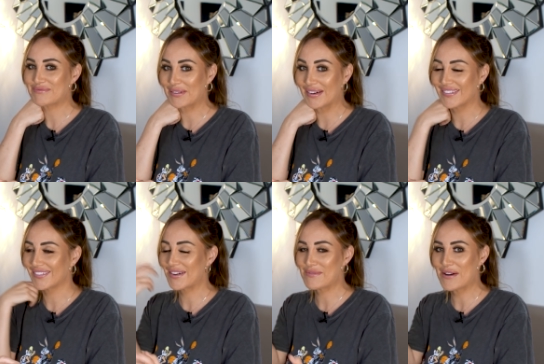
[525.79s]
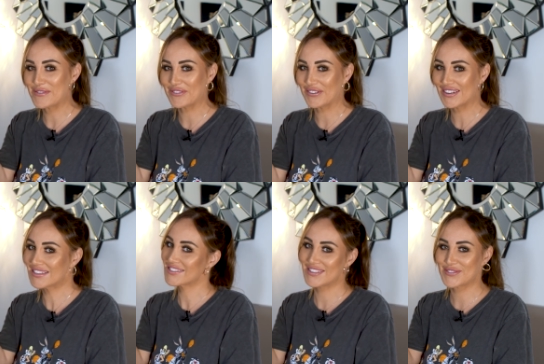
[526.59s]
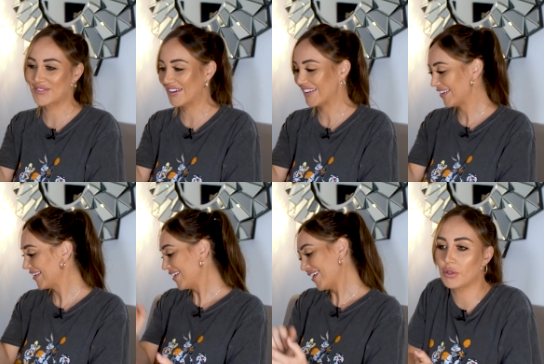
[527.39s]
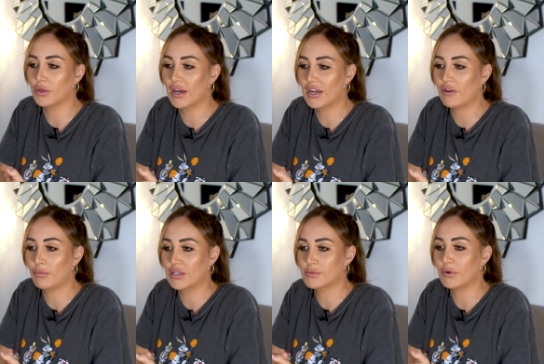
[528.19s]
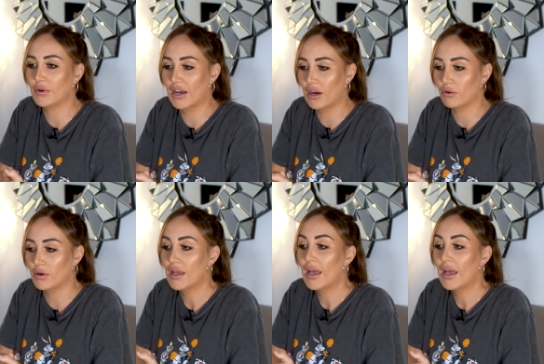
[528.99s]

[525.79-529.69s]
but I'm happy for it, so it's fine. You can have breast milk out